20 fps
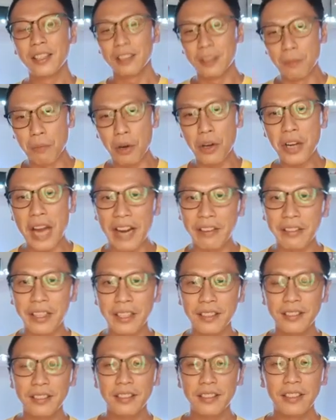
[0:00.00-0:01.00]
the more
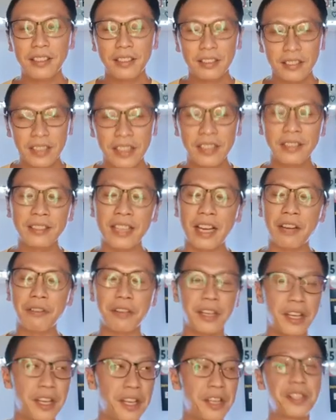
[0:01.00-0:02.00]
current thing
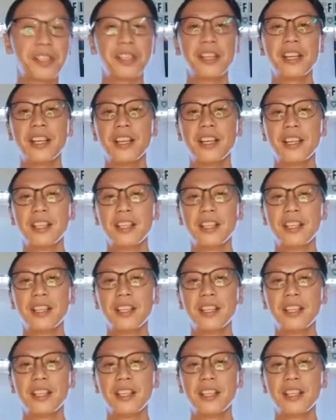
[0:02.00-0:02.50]
now is